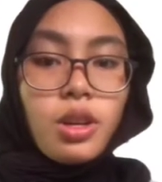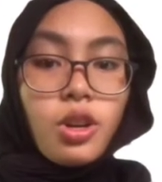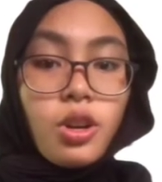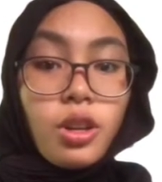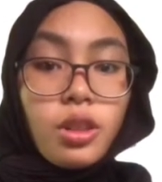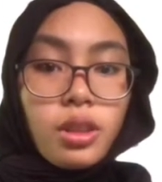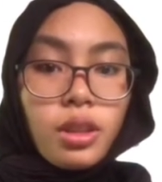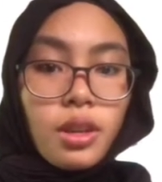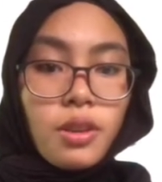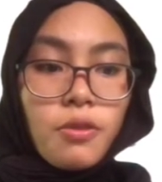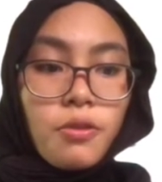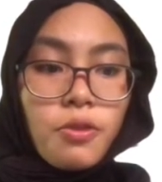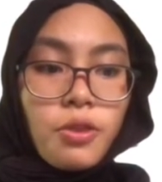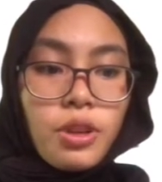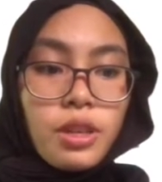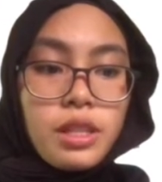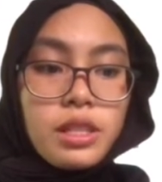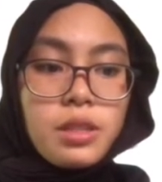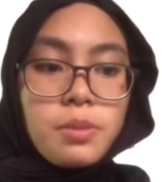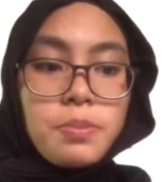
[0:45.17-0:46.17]
content for
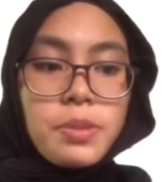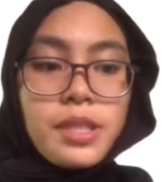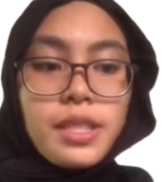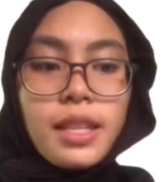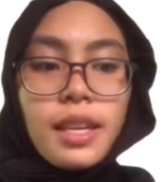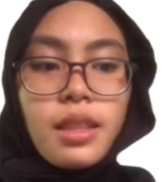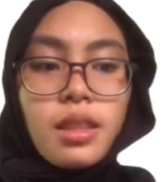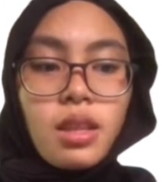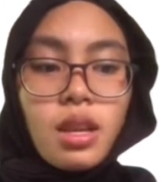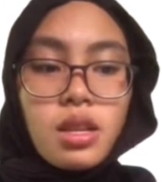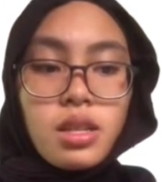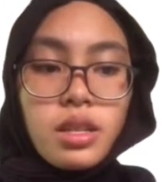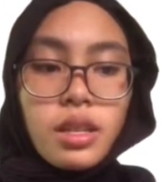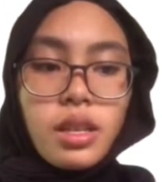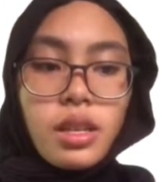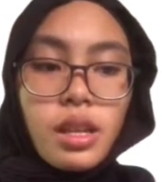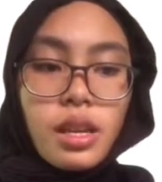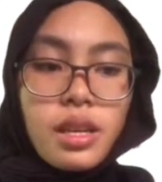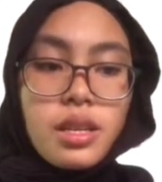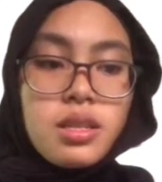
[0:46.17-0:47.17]
this
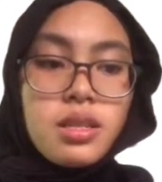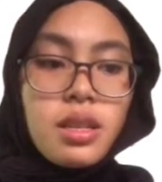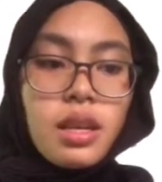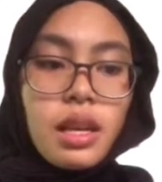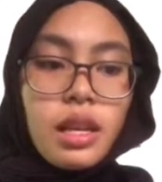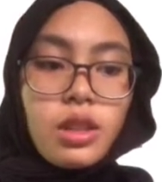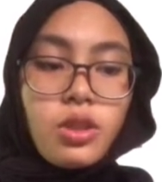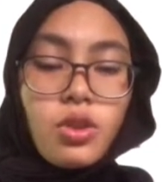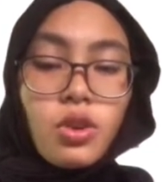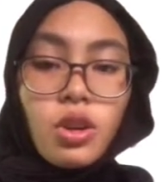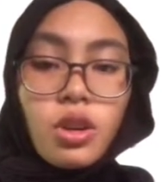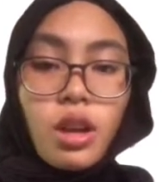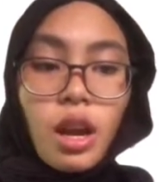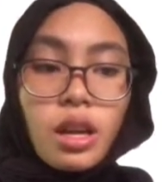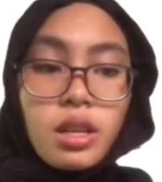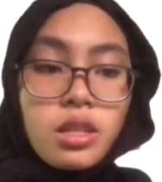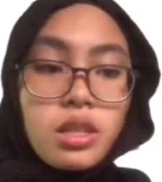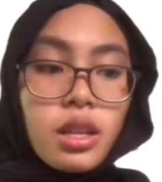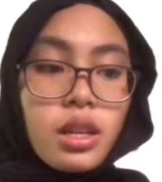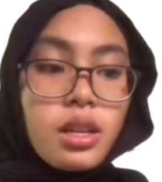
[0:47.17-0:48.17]
presentation is
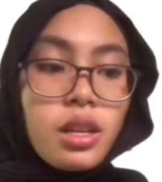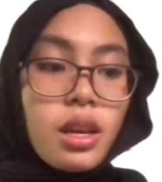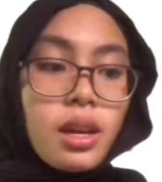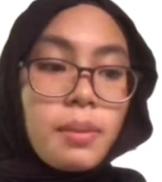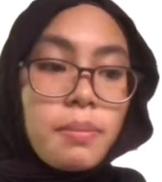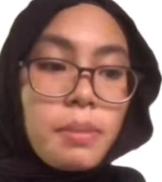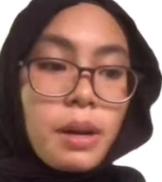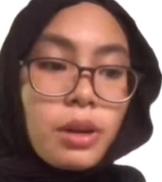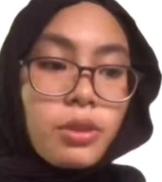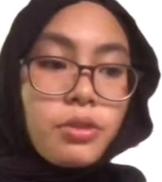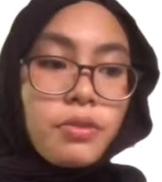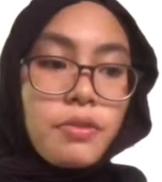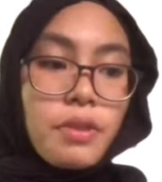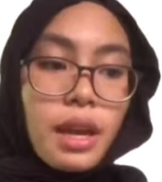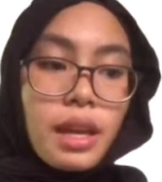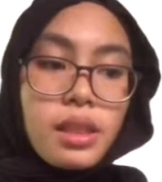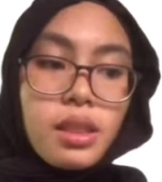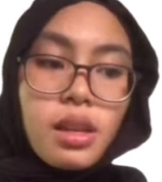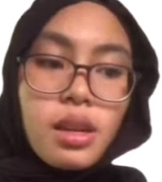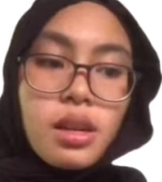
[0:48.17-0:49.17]
introduction about
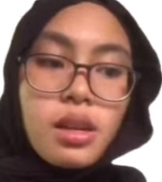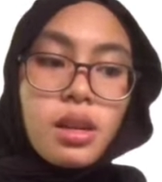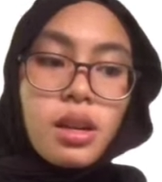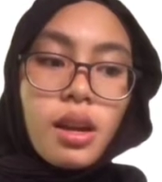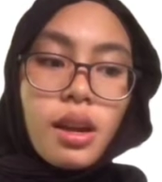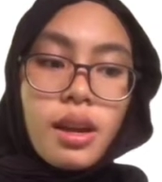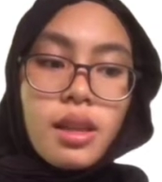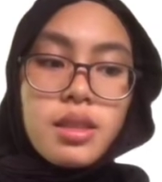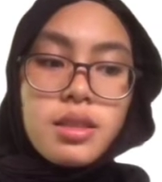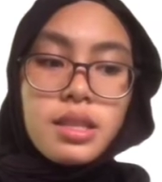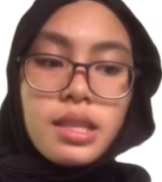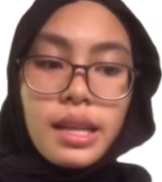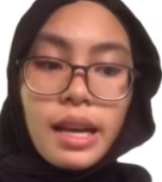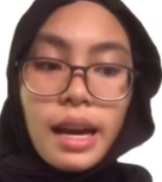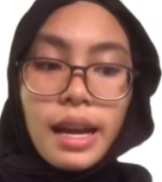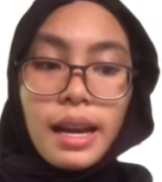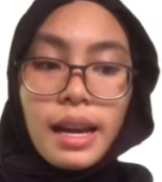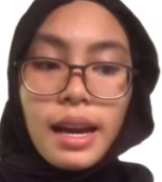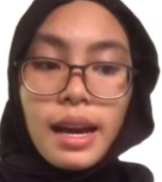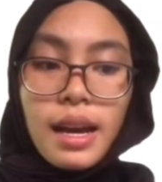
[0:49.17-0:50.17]
vector and
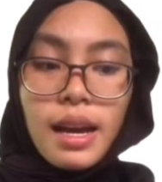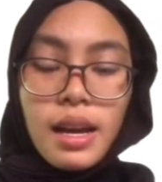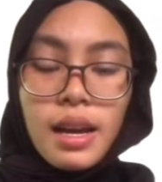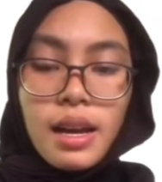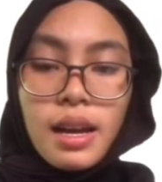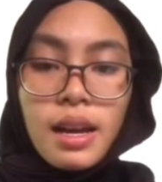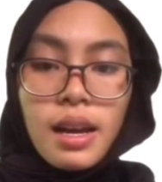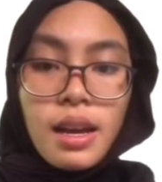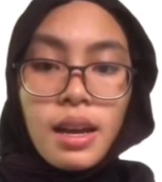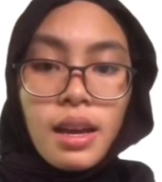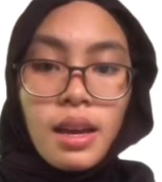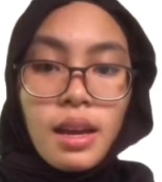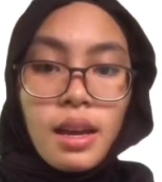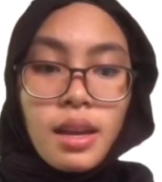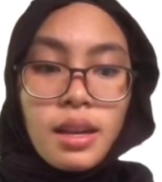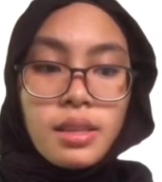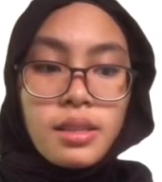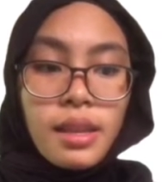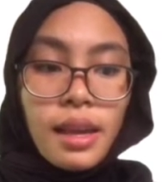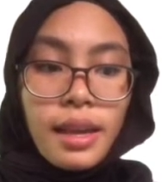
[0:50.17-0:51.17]
scalar.
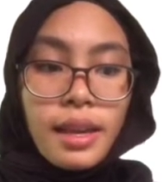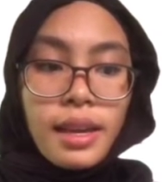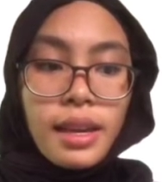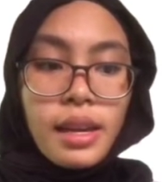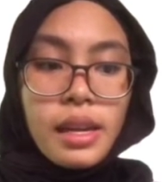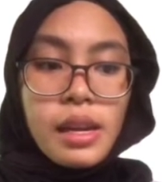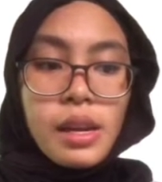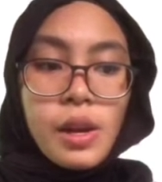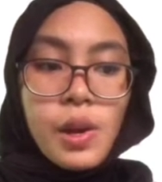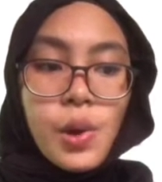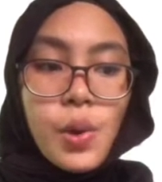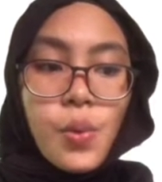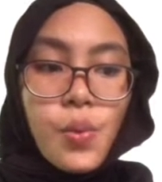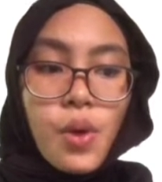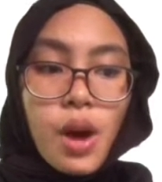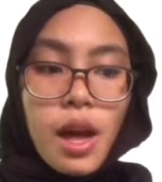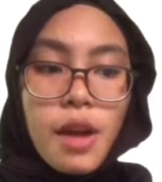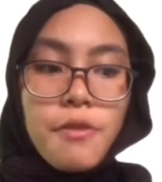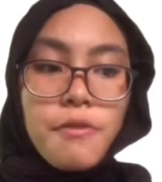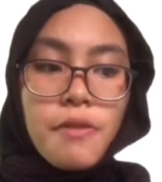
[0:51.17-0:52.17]
Second,
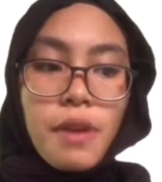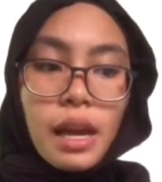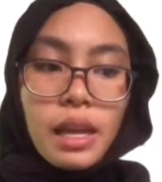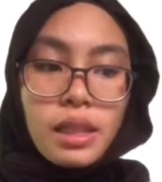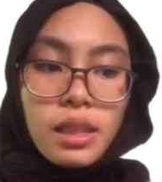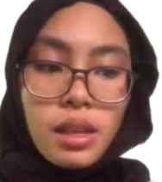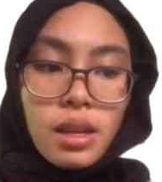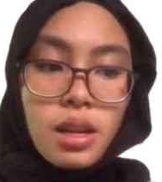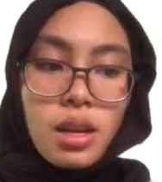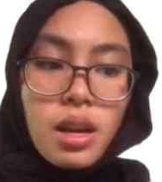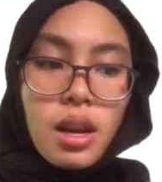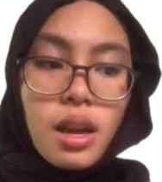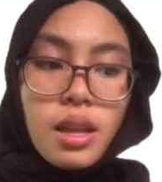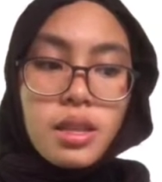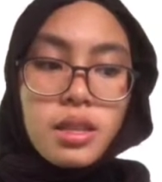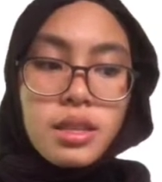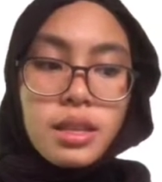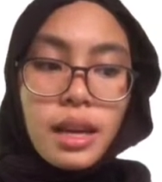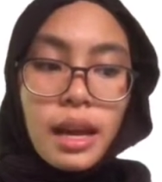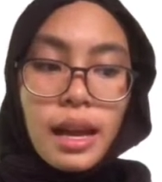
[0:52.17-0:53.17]
why vector
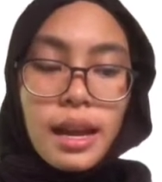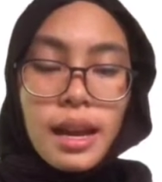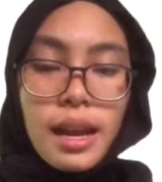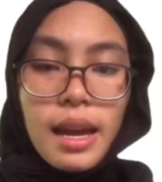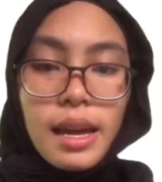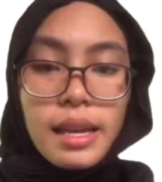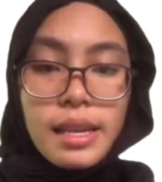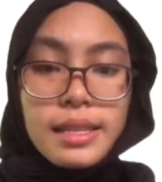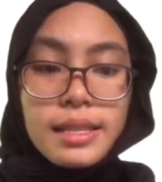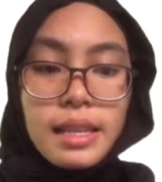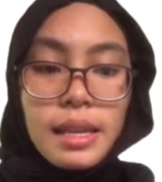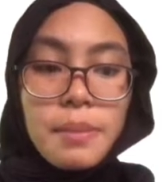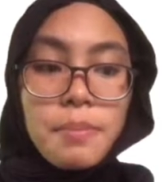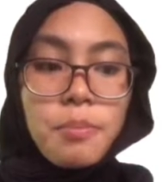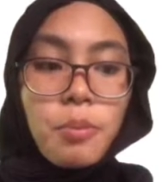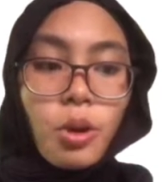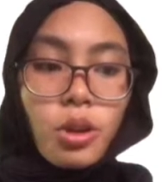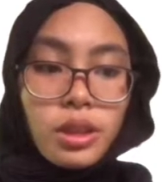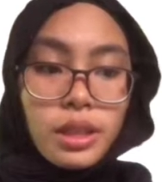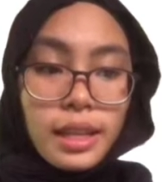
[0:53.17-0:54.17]
and scalar is
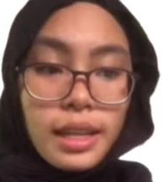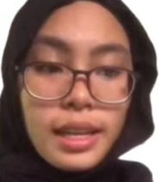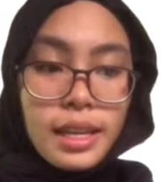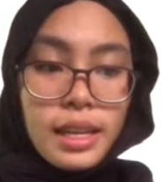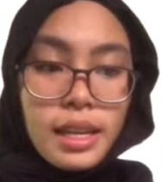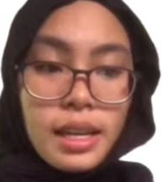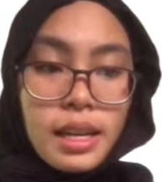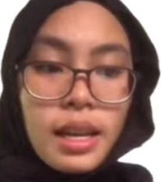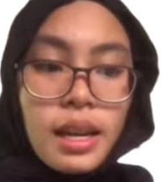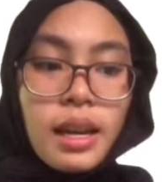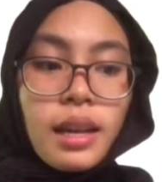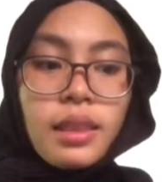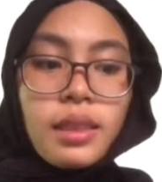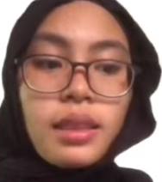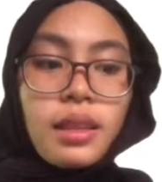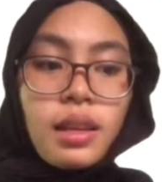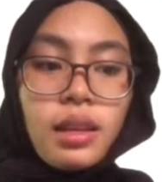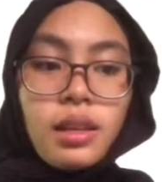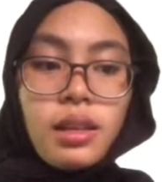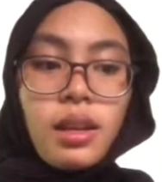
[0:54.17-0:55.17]
important.
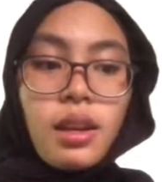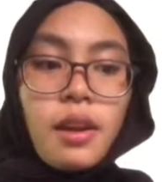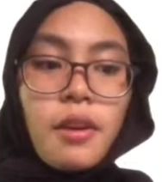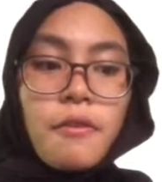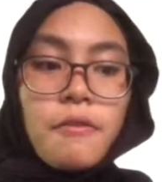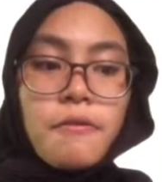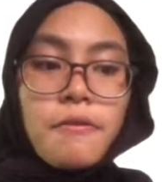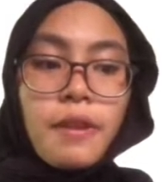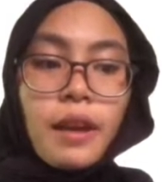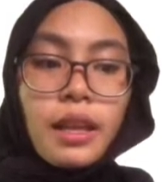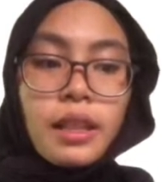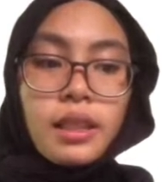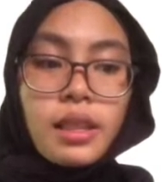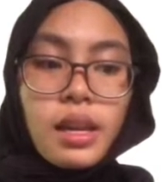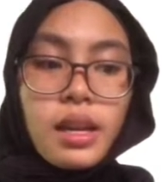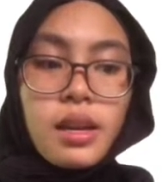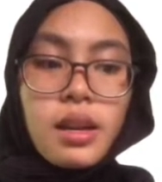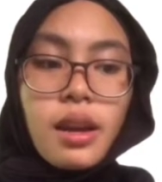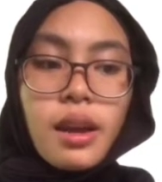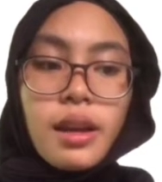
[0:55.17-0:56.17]
Third,
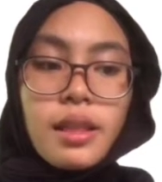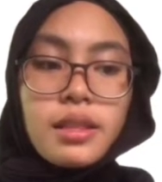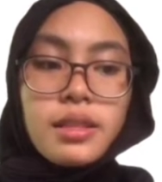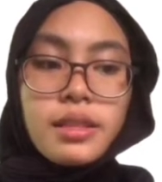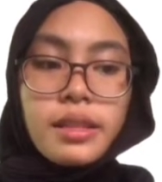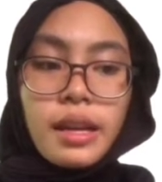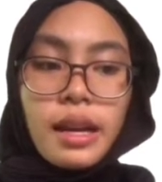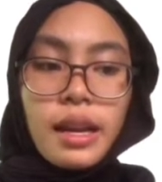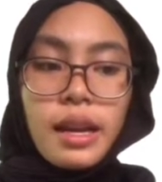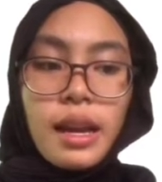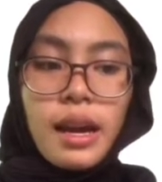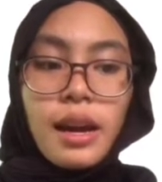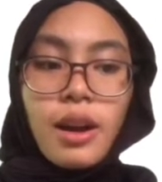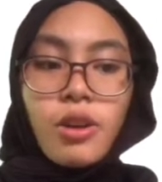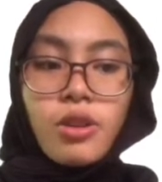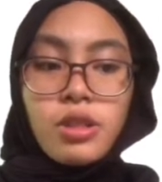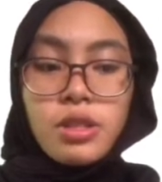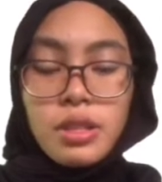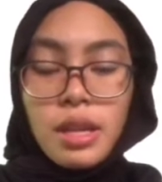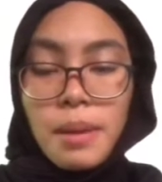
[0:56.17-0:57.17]
vector and scalar
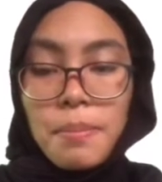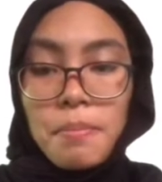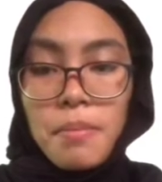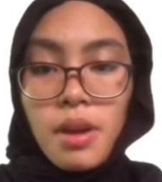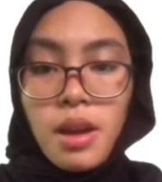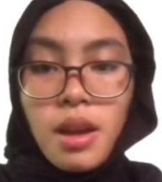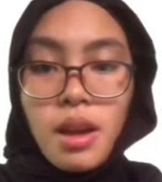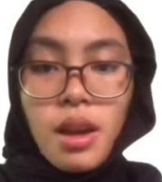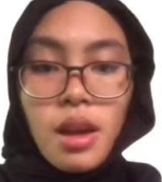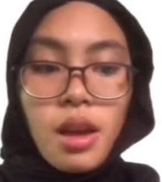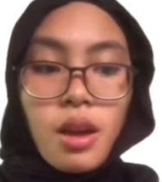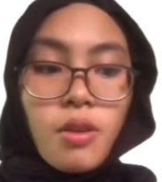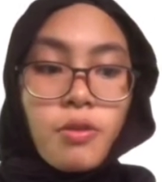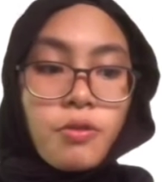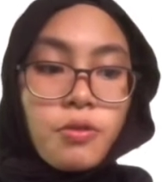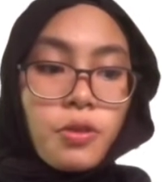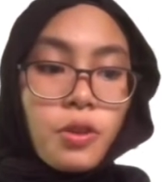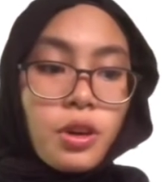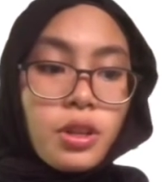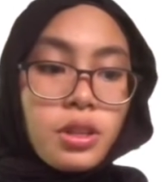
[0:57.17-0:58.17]
concept.
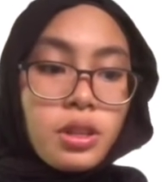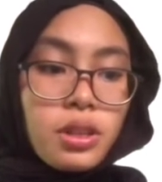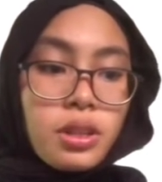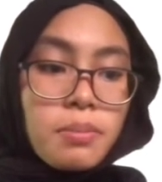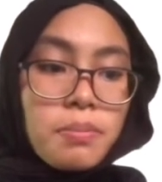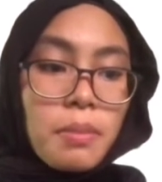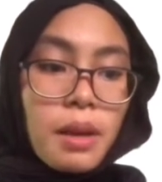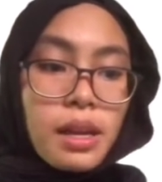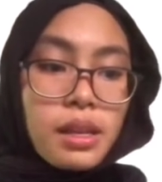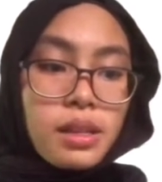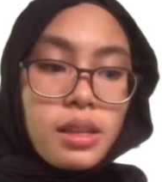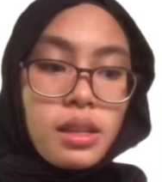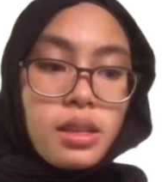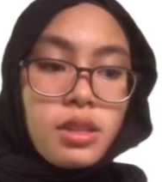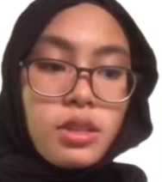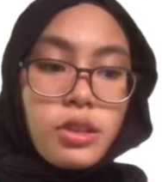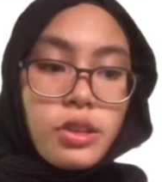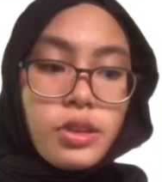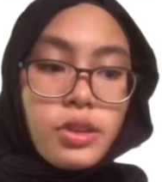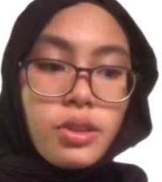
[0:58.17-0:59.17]
Fourth,
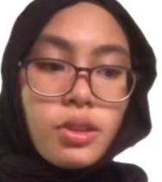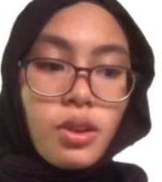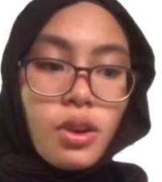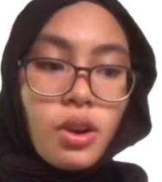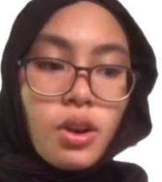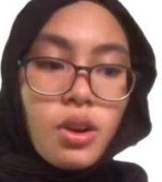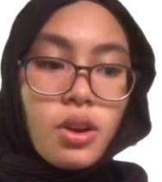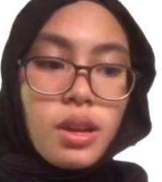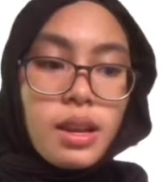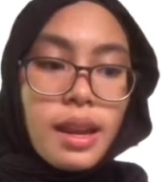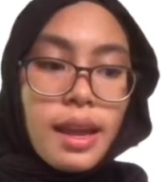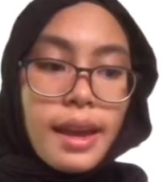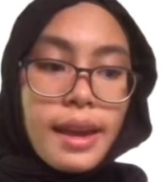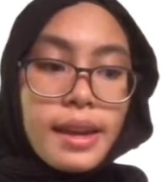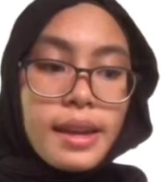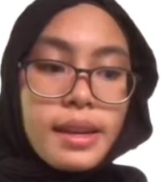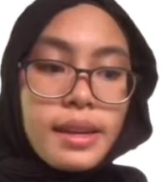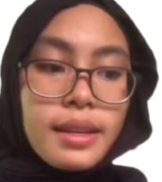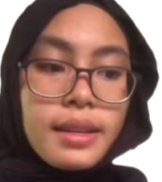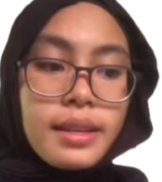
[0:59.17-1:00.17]
magnitude or
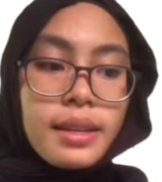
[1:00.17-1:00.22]
length,